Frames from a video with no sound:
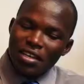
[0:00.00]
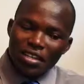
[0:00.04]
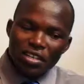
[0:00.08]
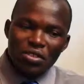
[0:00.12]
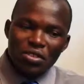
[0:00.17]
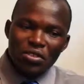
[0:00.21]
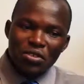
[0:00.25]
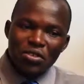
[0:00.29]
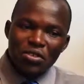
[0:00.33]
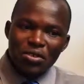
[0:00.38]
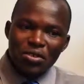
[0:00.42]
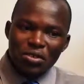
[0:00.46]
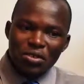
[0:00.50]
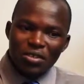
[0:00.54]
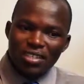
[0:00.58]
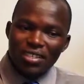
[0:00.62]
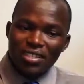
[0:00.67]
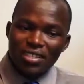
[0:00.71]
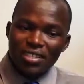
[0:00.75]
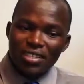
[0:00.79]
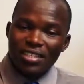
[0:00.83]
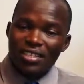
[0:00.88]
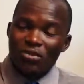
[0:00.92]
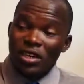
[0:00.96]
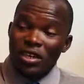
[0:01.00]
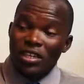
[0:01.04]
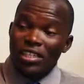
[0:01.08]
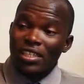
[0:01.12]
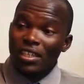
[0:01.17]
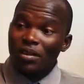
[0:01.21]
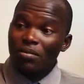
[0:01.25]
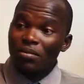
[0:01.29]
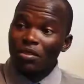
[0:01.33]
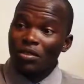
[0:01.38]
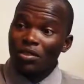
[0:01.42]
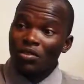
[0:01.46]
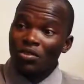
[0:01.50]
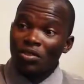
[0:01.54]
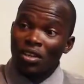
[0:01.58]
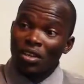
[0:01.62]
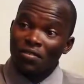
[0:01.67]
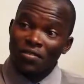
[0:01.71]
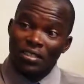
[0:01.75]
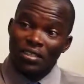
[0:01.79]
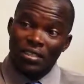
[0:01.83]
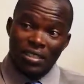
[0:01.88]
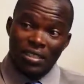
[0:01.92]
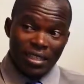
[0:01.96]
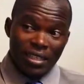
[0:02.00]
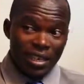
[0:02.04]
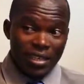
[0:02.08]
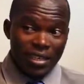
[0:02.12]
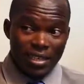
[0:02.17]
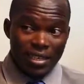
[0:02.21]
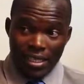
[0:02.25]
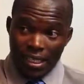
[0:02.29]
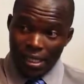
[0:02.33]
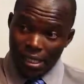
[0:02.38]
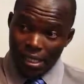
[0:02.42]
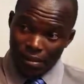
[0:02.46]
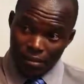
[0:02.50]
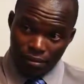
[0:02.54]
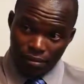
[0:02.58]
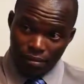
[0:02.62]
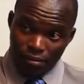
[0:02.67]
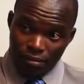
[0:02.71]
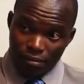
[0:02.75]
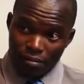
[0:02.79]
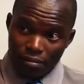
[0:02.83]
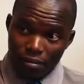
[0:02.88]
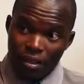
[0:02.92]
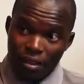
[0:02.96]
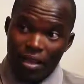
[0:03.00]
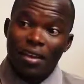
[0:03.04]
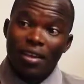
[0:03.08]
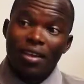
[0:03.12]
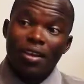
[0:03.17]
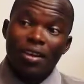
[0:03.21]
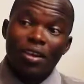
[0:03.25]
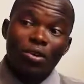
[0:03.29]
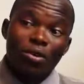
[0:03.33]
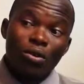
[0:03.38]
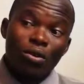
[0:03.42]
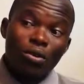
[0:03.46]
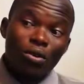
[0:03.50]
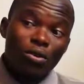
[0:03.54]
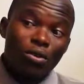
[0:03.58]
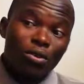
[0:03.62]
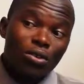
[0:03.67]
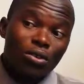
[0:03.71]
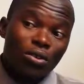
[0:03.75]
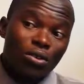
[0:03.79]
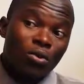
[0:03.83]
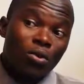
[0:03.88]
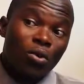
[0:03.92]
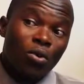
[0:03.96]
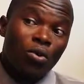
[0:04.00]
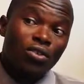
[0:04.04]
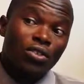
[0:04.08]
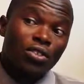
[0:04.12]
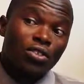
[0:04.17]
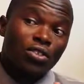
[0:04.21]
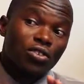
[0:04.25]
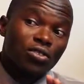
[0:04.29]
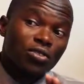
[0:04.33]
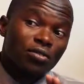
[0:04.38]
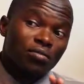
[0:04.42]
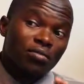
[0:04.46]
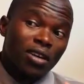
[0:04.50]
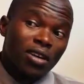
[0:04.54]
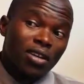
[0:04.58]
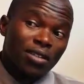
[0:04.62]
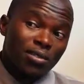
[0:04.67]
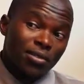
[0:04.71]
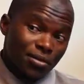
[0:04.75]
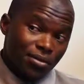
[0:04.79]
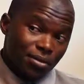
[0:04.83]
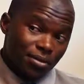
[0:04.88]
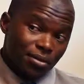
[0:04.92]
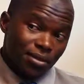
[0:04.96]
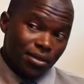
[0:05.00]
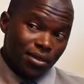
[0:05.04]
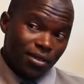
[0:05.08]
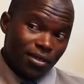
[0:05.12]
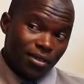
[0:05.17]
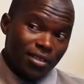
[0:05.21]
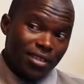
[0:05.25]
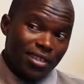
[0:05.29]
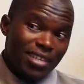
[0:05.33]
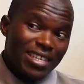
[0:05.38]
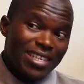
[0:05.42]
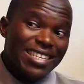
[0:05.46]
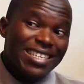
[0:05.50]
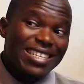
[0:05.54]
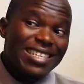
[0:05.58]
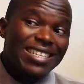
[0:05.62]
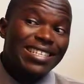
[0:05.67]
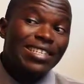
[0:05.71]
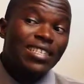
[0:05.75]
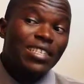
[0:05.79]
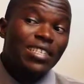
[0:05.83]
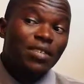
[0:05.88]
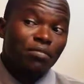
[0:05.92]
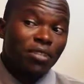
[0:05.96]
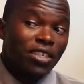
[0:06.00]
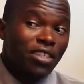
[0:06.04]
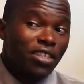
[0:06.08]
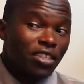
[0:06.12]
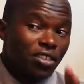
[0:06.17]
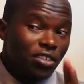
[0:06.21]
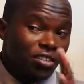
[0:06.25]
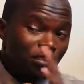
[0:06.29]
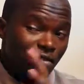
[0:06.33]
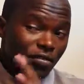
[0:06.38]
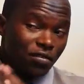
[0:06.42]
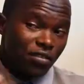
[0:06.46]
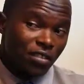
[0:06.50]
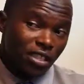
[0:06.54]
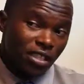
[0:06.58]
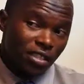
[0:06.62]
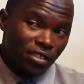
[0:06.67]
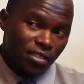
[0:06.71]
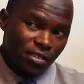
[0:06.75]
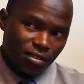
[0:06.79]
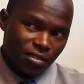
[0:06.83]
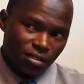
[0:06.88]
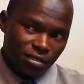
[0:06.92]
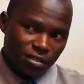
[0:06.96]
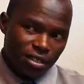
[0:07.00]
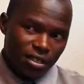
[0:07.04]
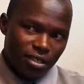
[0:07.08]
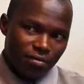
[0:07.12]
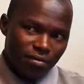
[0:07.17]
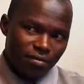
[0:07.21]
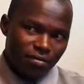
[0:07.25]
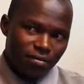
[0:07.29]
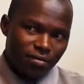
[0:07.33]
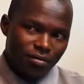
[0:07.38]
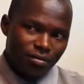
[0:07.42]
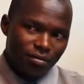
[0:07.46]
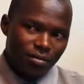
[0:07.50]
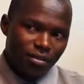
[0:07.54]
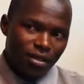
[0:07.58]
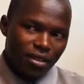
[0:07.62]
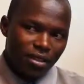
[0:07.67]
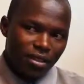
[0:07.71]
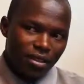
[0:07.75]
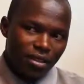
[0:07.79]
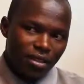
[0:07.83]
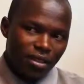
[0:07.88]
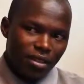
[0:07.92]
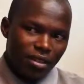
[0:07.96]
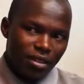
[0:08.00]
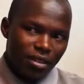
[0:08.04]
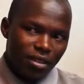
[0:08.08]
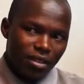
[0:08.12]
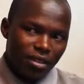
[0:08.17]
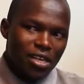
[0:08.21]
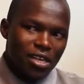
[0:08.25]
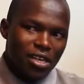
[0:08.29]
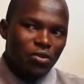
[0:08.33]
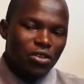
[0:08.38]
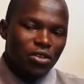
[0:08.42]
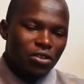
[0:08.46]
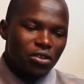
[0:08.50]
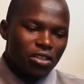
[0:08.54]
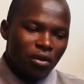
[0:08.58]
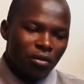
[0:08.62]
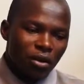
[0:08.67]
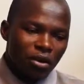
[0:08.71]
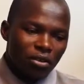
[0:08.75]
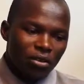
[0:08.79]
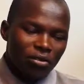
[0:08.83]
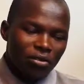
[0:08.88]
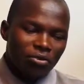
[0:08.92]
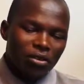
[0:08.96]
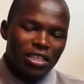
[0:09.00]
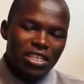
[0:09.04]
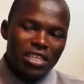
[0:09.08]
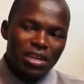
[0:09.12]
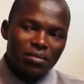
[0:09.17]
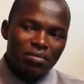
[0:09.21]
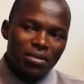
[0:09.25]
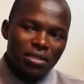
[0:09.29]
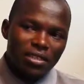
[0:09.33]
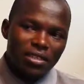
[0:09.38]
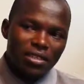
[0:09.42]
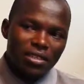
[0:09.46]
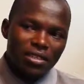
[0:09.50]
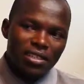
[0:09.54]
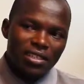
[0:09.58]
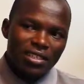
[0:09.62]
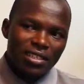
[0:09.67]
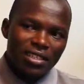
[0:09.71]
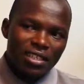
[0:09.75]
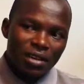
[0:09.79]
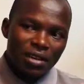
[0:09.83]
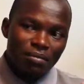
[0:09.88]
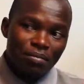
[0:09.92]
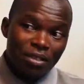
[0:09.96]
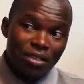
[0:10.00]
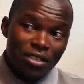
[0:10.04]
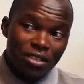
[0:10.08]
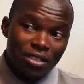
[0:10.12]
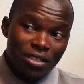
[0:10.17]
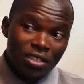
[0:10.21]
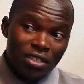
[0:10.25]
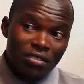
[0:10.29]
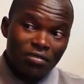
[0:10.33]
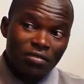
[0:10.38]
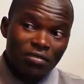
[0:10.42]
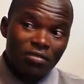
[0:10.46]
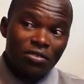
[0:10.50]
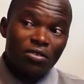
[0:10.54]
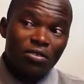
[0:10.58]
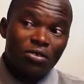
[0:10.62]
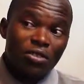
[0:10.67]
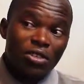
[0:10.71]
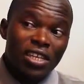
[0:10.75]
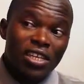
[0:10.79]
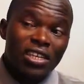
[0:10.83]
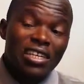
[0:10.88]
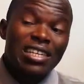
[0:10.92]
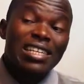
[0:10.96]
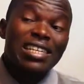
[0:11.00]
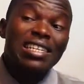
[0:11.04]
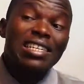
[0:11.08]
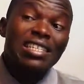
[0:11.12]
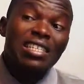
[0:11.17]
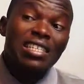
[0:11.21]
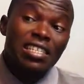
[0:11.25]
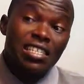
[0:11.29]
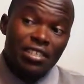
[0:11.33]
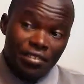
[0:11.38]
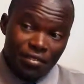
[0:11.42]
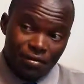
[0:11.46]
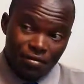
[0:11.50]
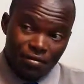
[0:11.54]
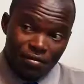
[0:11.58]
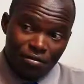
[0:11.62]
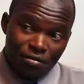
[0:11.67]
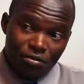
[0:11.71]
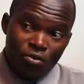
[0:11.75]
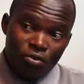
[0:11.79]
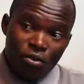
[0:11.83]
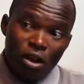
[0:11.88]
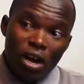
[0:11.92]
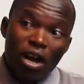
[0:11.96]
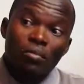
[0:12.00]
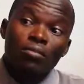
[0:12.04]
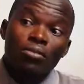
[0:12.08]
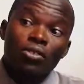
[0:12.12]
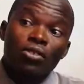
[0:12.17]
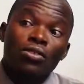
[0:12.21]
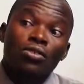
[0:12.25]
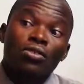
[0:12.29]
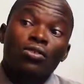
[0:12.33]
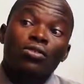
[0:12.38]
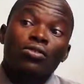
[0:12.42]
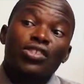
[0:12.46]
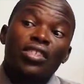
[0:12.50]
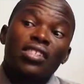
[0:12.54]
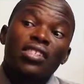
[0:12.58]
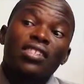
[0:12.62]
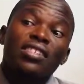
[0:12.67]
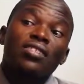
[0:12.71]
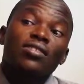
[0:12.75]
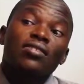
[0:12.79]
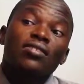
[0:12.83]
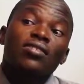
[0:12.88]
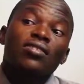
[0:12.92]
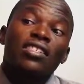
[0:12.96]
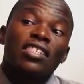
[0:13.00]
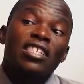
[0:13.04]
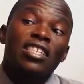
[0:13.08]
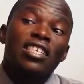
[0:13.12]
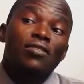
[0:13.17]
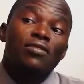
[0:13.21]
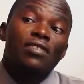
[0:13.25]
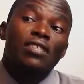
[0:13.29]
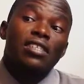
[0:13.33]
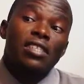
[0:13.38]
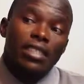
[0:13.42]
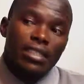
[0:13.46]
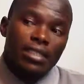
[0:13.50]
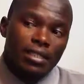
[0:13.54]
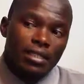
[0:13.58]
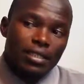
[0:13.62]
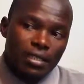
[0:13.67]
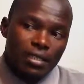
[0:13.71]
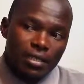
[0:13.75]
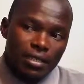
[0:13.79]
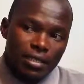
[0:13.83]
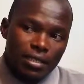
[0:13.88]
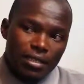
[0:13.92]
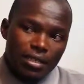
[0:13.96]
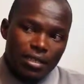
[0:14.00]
So this is what happens when you're physically active. Glucose goes to your muscles independent of insulin. So we talked about what happens in diabetes if a relative or absolute insulin deficiency.